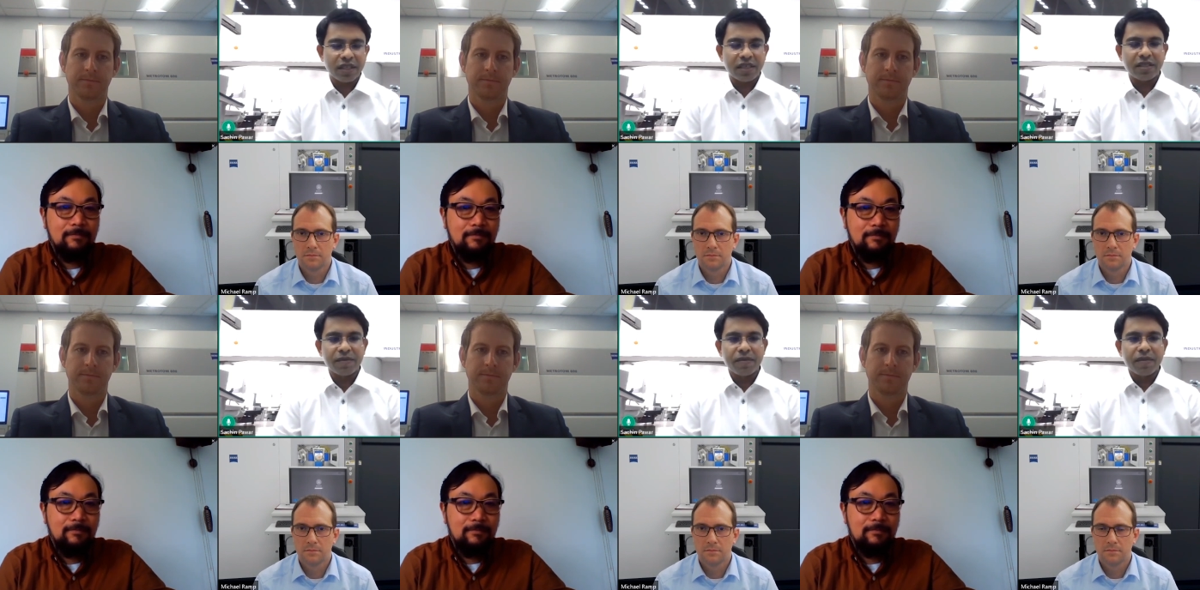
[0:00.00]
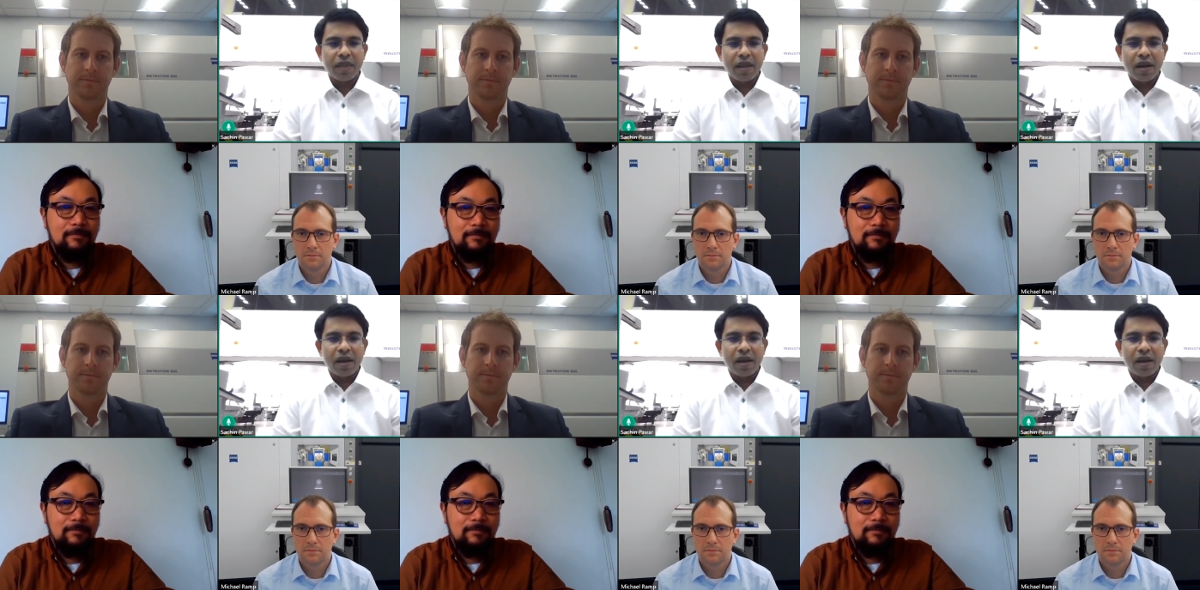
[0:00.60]
Speaker 1: services
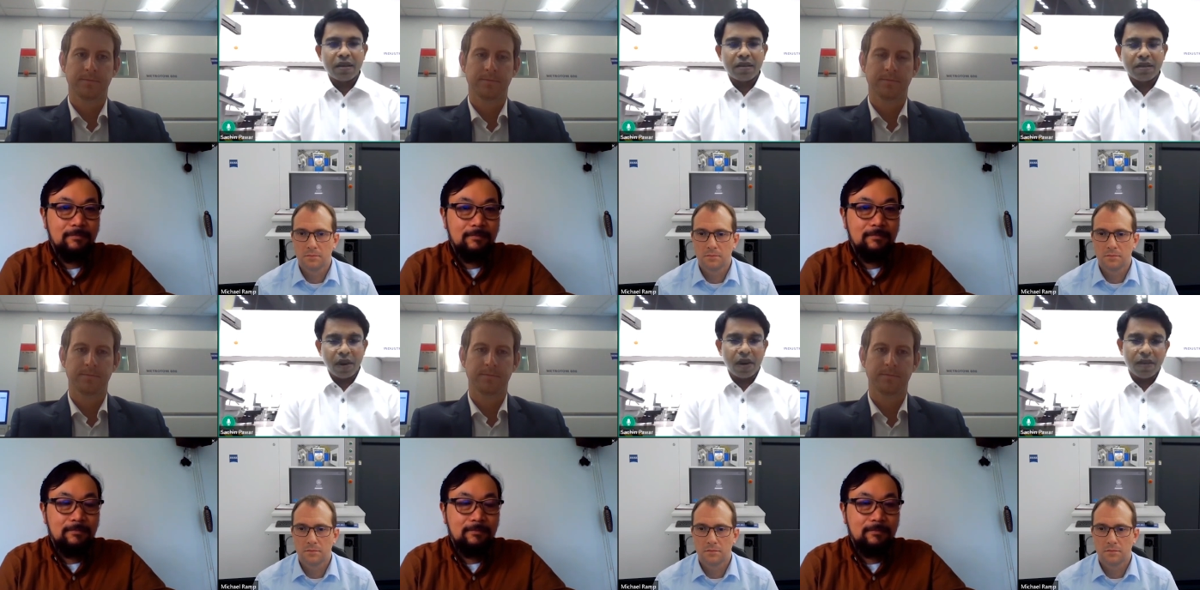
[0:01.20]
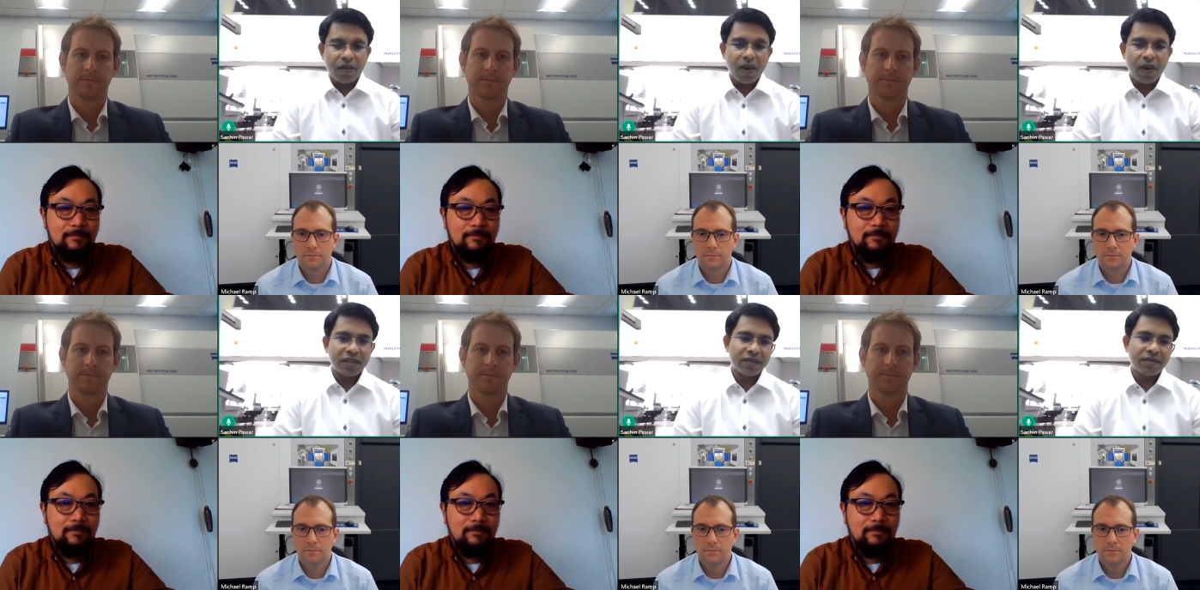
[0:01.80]
uh,
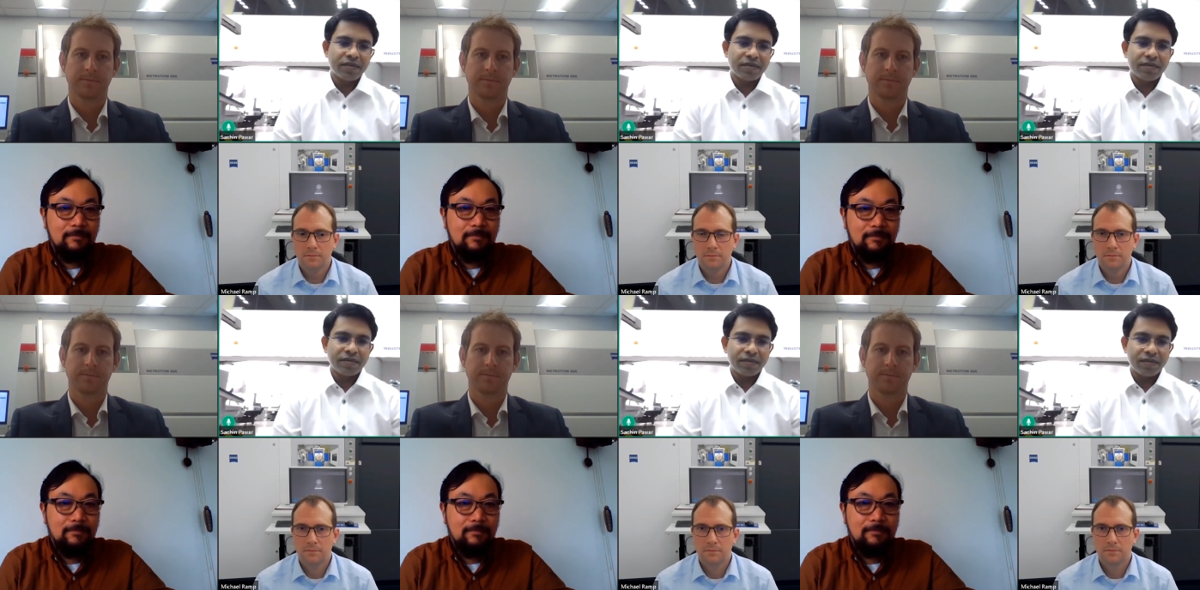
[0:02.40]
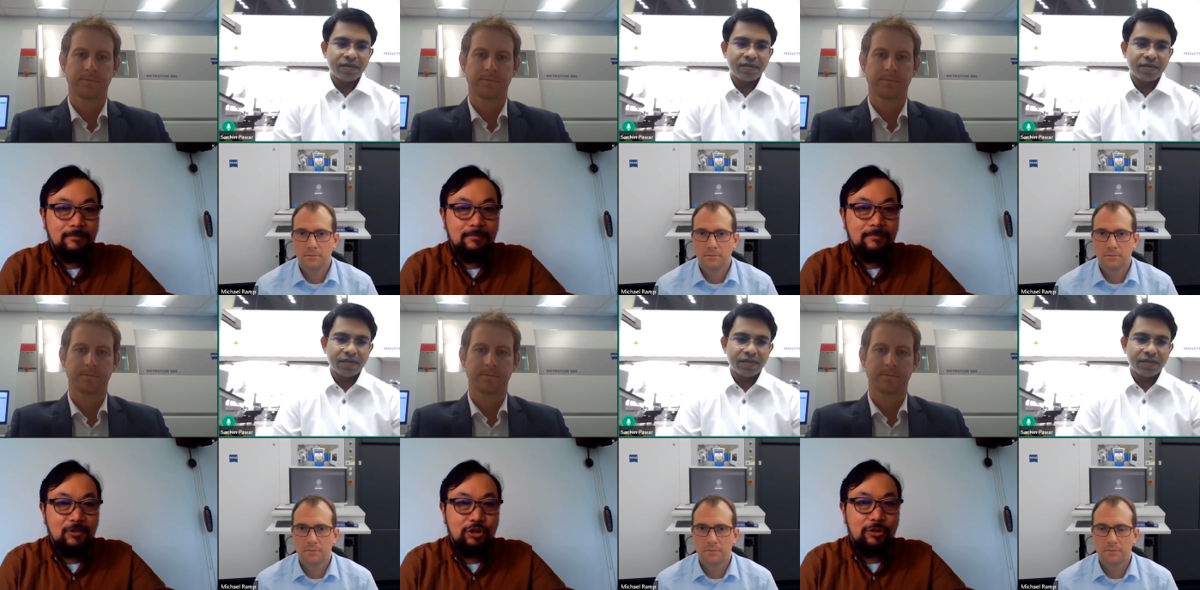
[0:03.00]
from us.
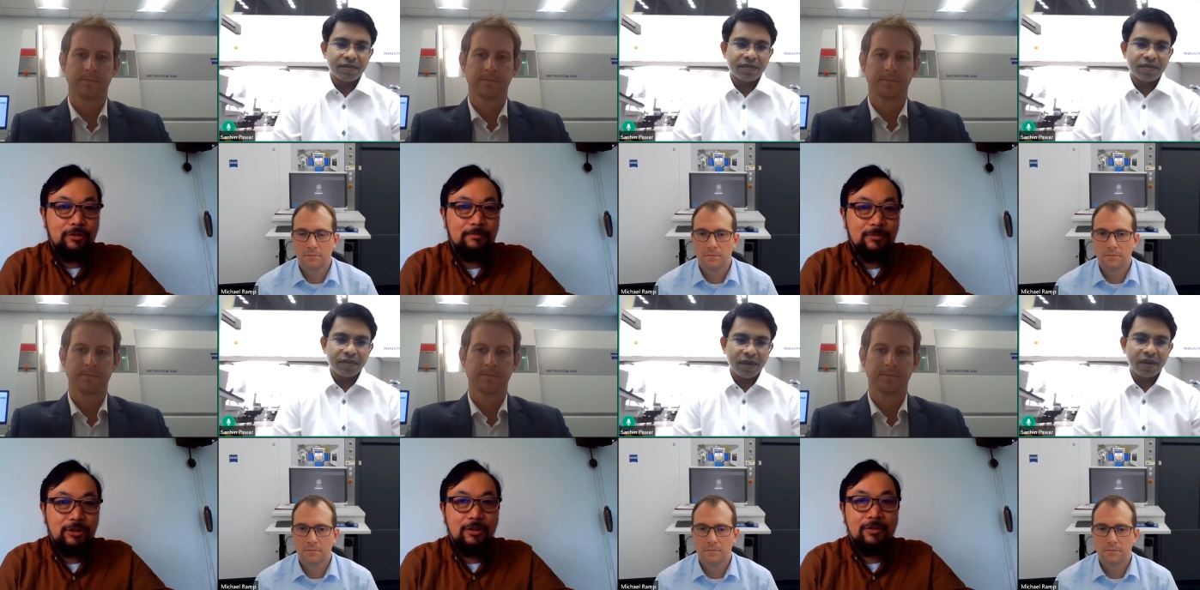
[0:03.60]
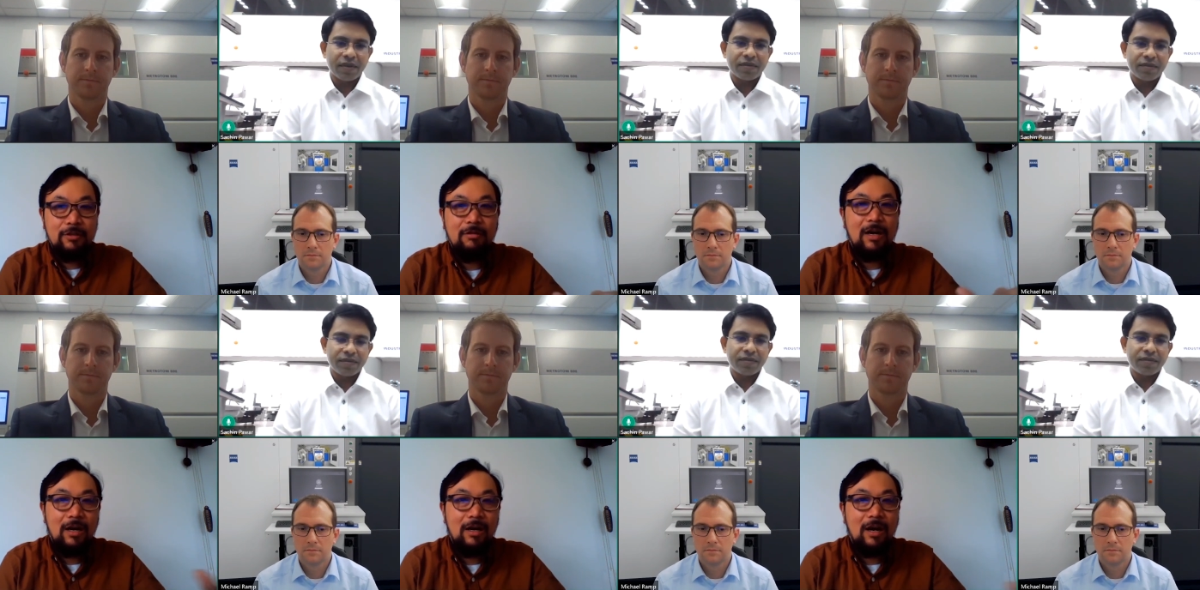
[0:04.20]
Speaker 2: Sure,
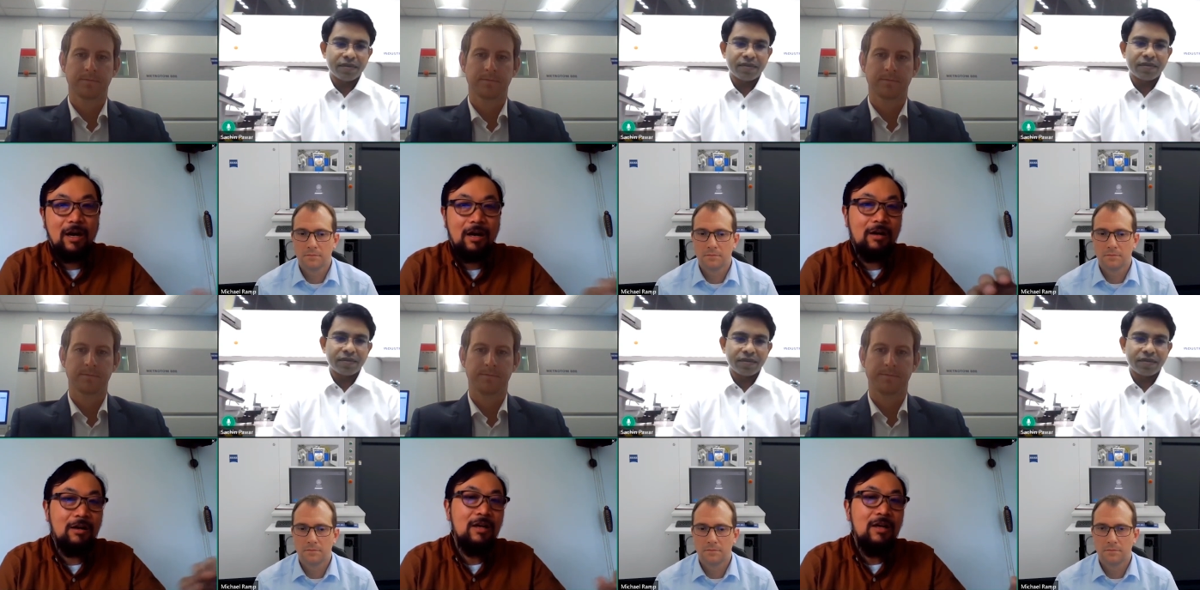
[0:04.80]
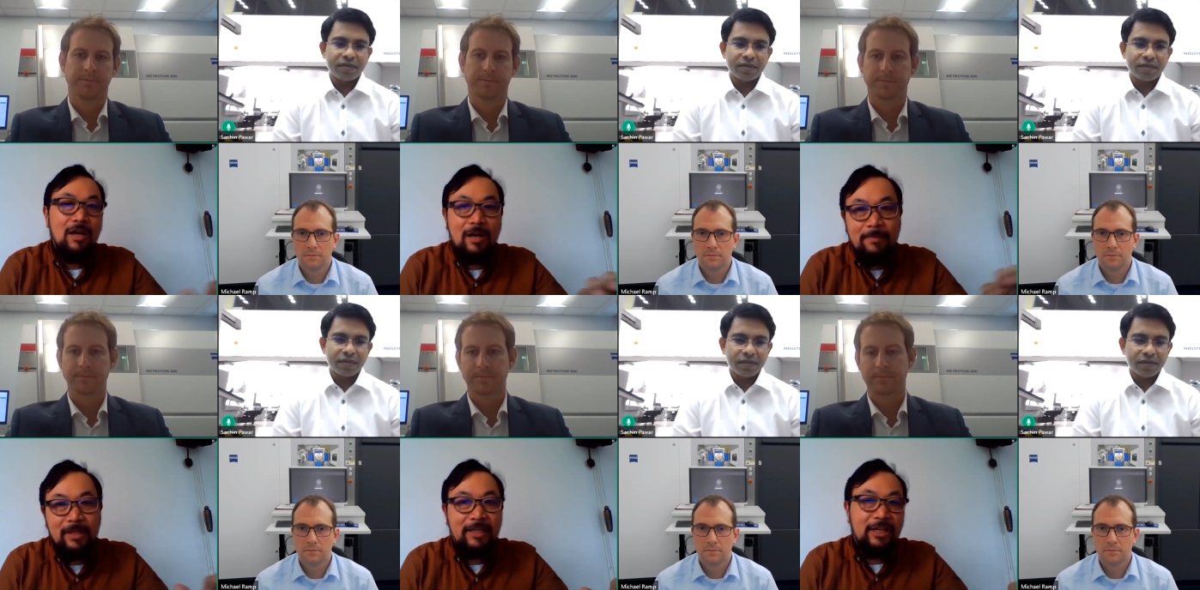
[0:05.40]
sure. So our our
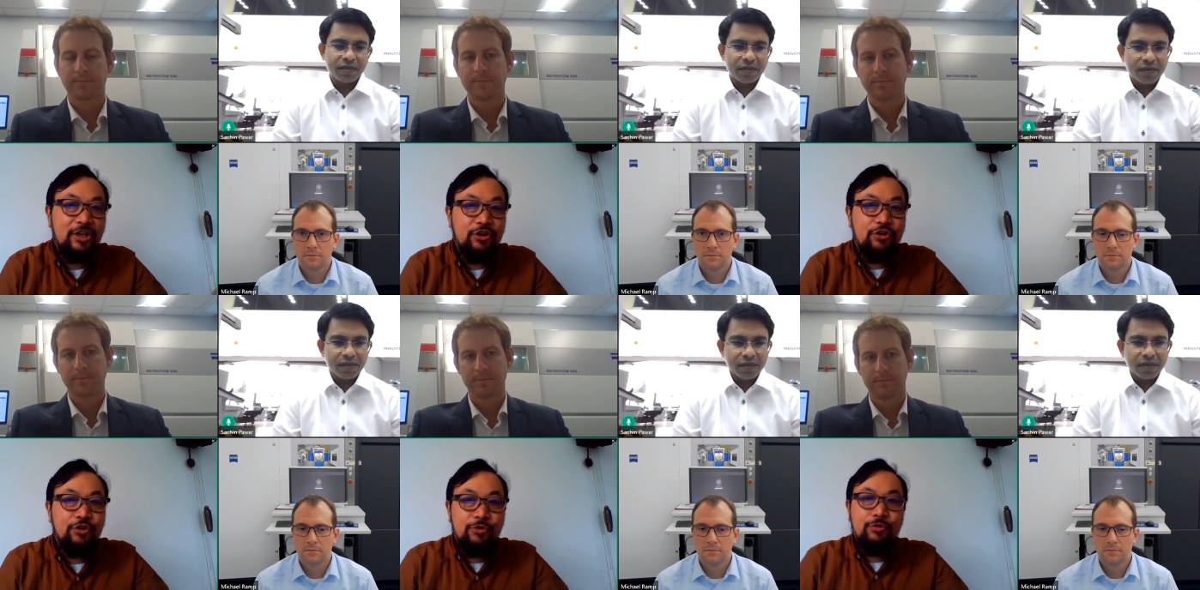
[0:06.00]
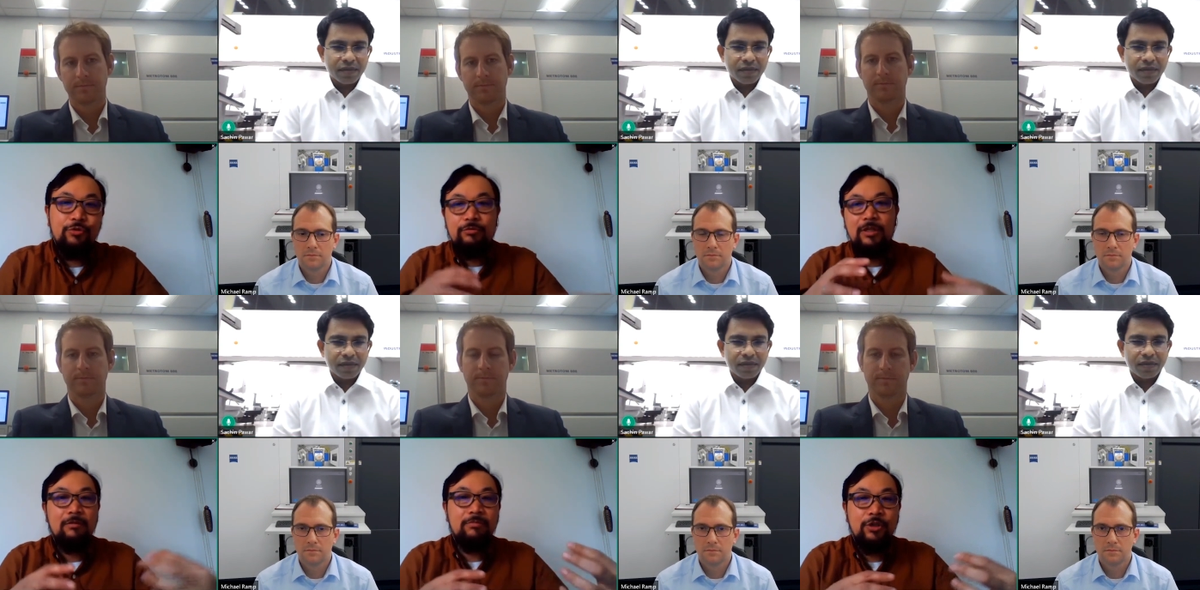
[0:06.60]
ability to
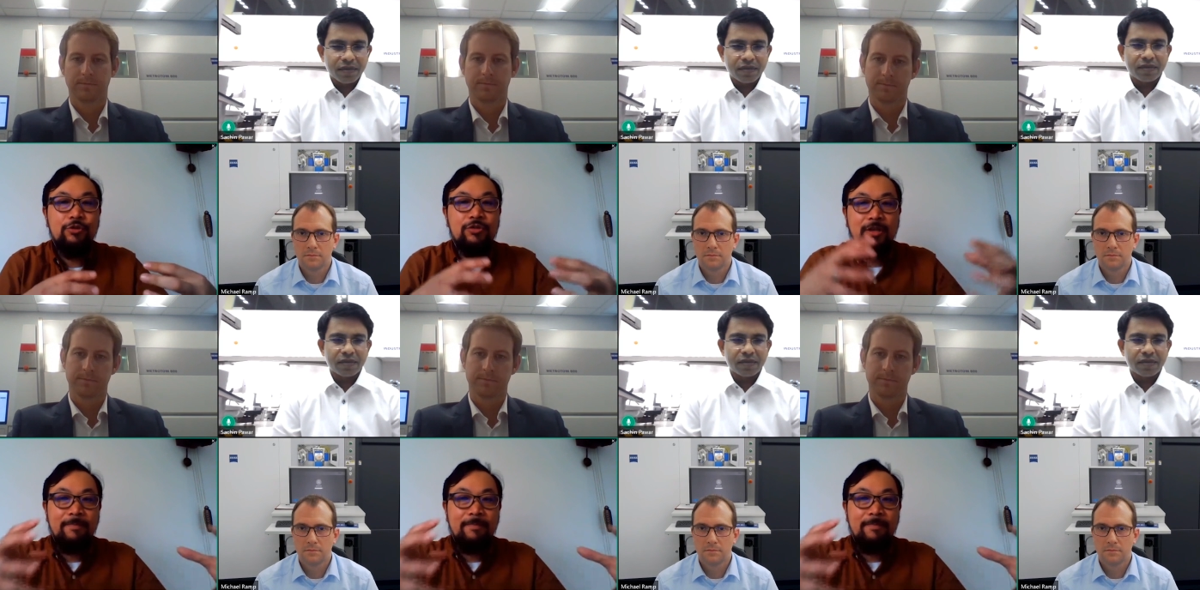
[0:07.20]
do, you know,